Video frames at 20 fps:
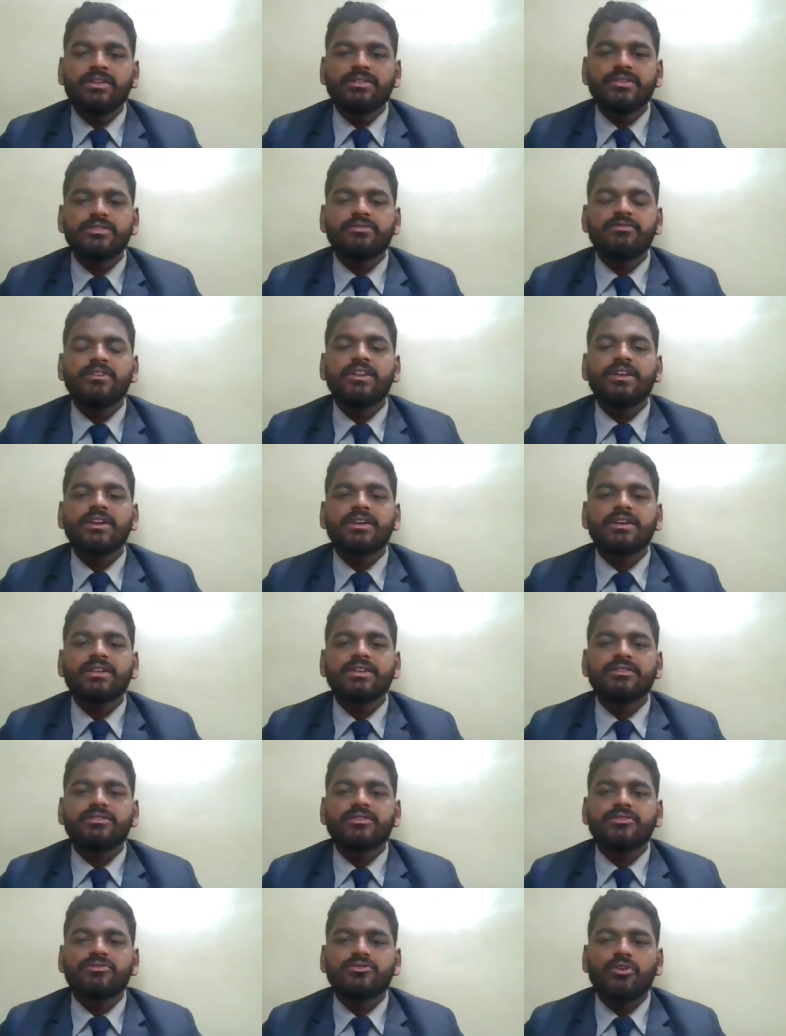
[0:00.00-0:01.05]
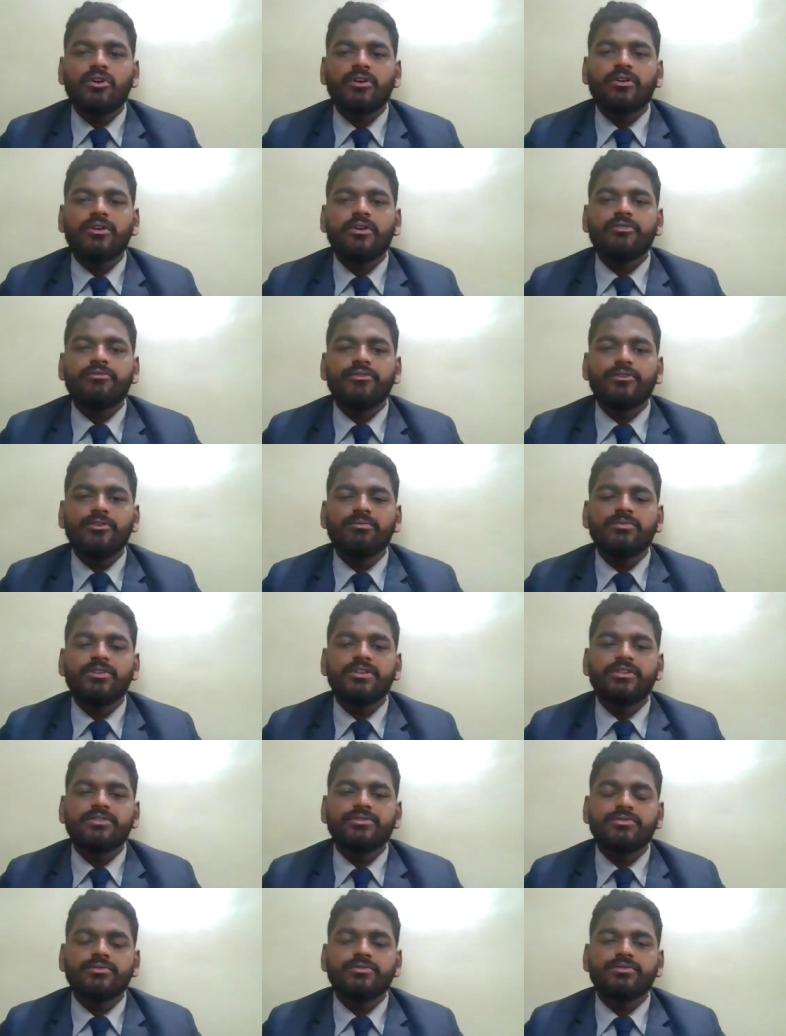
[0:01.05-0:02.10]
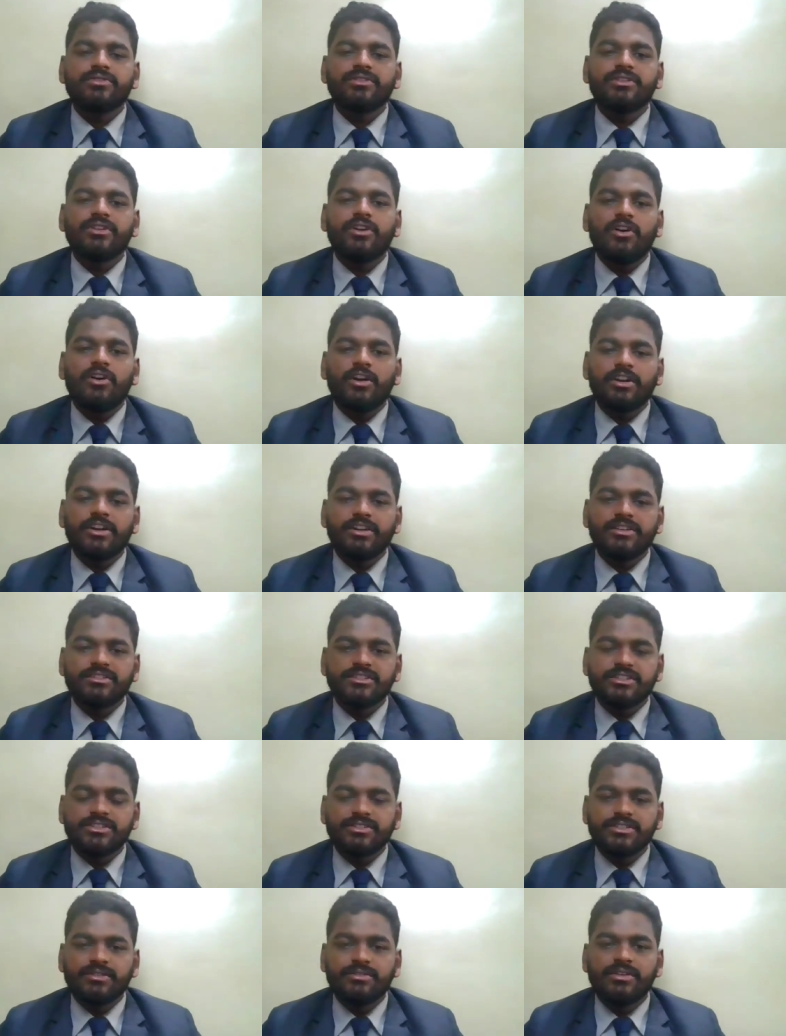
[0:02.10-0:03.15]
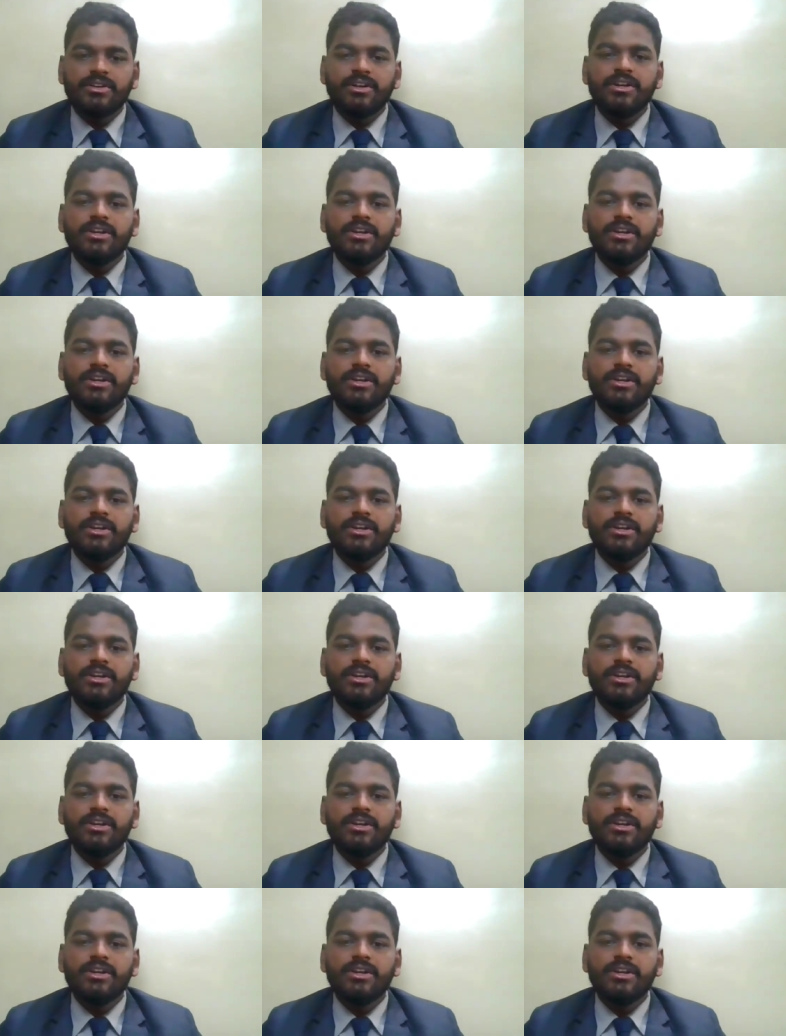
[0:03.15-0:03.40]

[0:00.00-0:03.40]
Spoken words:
This will increase the stock of human resource in the organization.